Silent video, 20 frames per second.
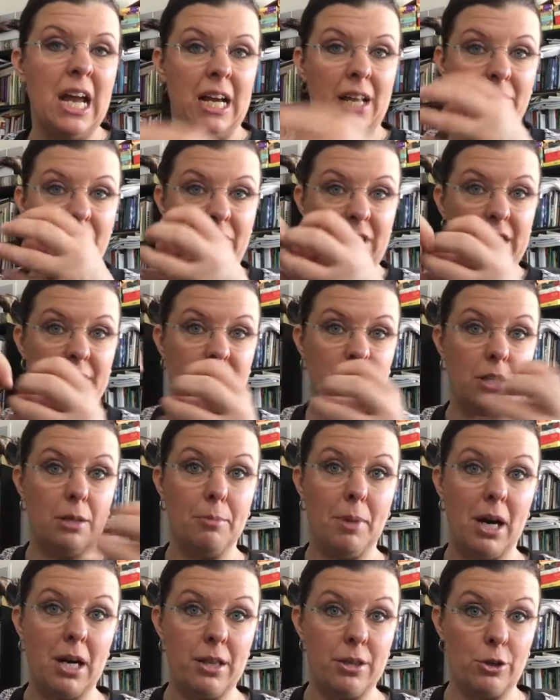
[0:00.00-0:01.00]
and things in the
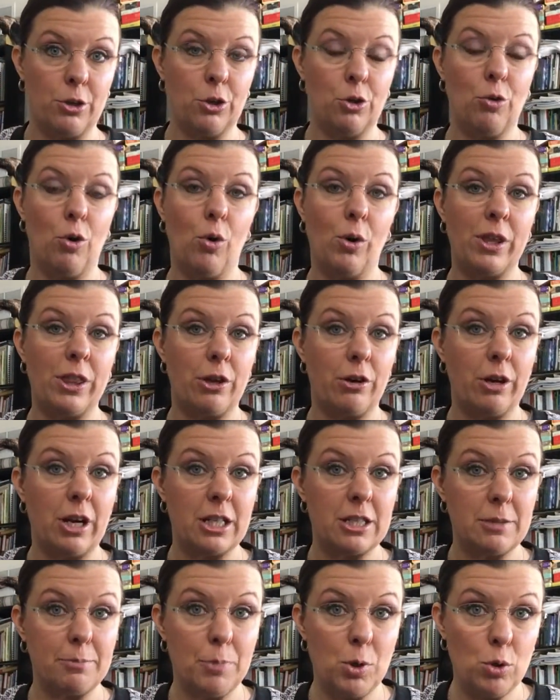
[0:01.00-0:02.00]
body that are growing that are
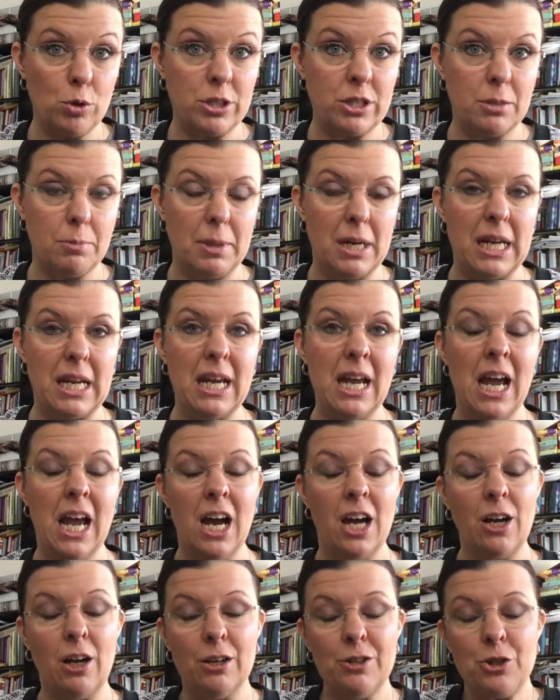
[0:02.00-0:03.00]
not supposed to be.
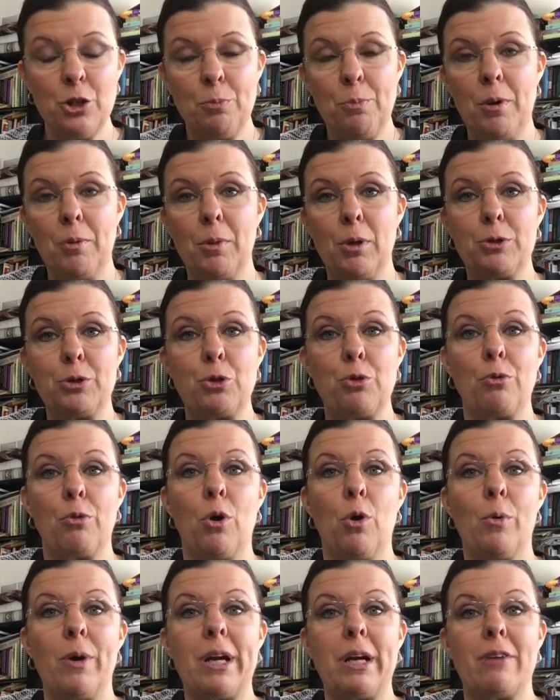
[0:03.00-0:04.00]
It also promotes
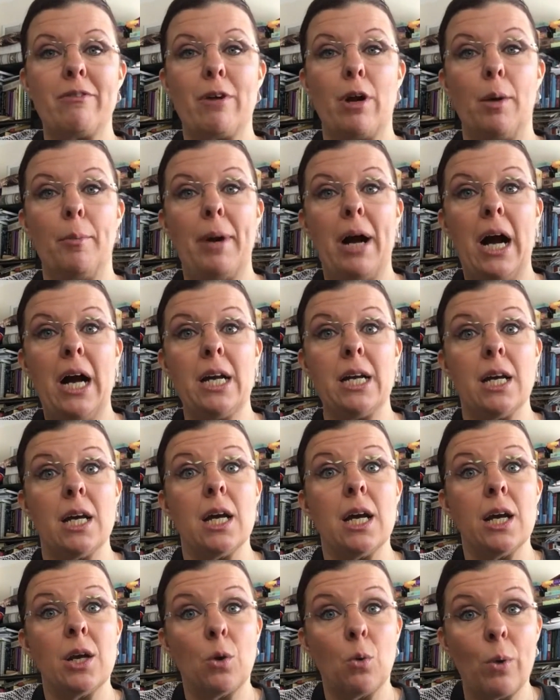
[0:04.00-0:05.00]
growing of our
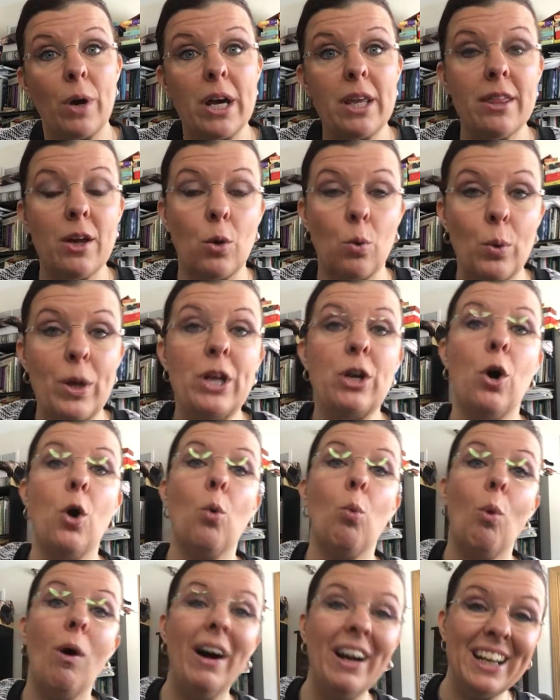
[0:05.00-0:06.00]
body in a way that we
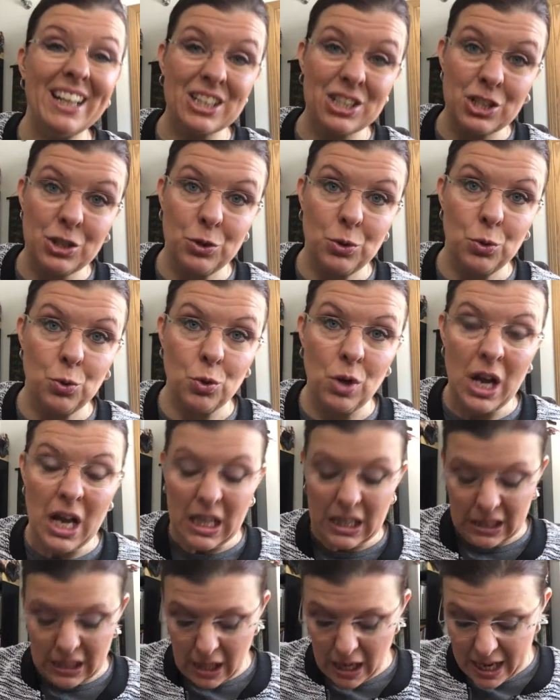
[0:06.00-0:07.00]
don't want it to,
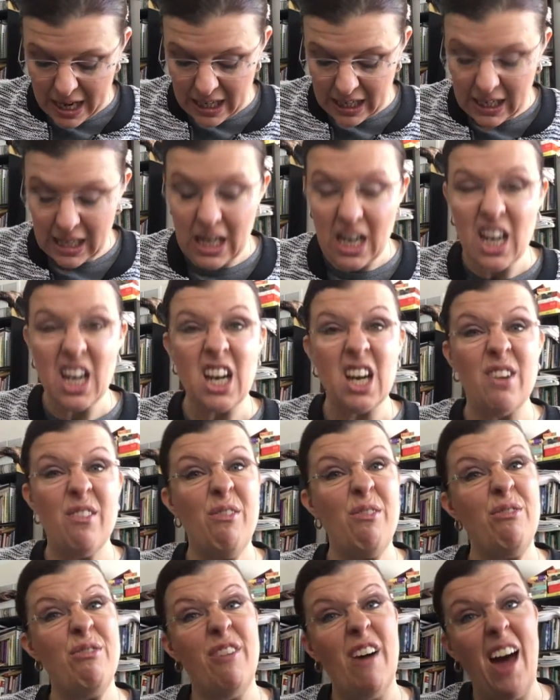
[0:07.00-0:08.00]
like
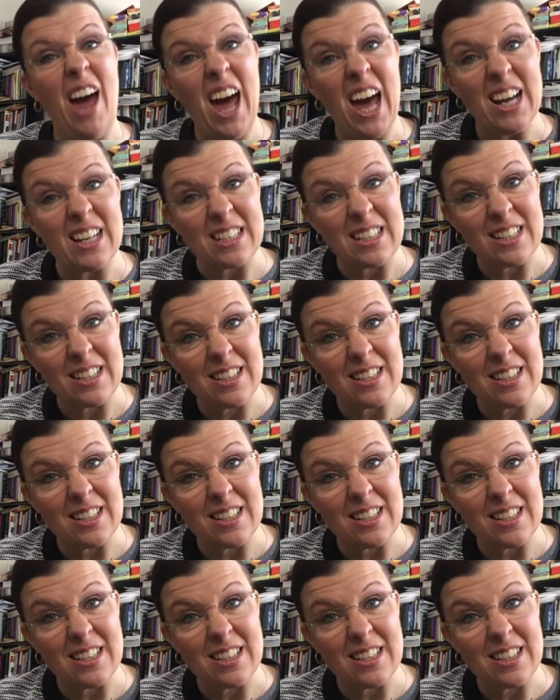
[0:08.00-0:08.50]
fat.